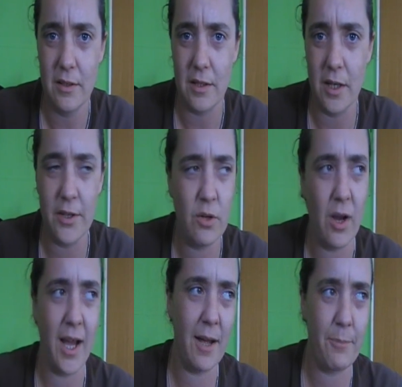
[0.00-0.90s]
Yeah, they're
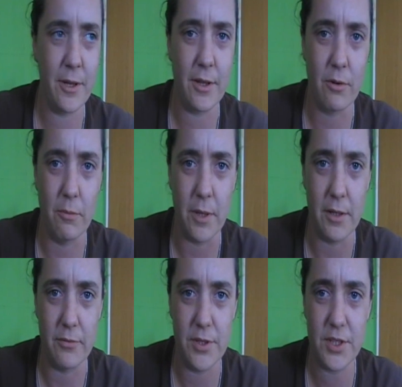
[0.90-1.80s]
not happy they're on
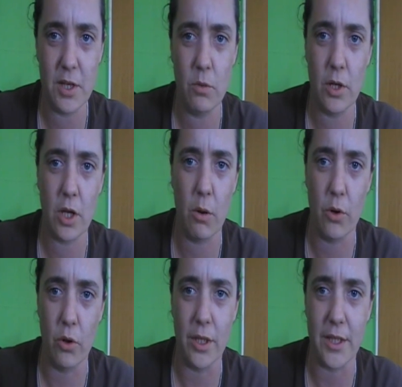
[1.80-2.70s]
benefits. They want to go on
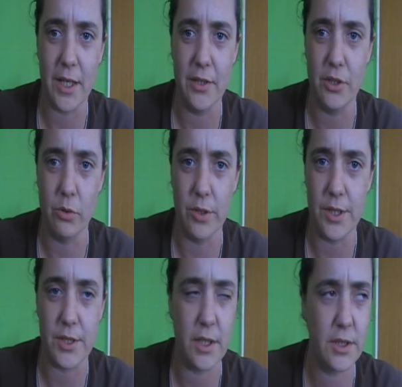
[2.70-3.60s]
holiday and do all
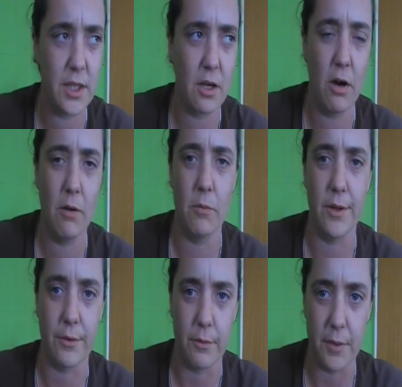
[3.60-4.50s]
these things. They can't when
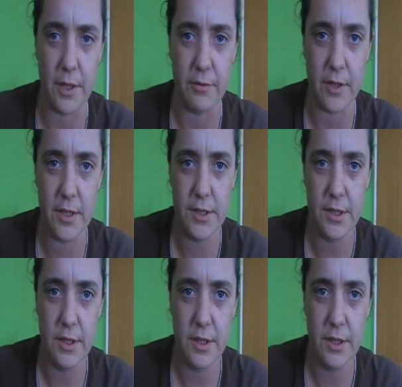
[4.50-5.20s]
they're on benefits.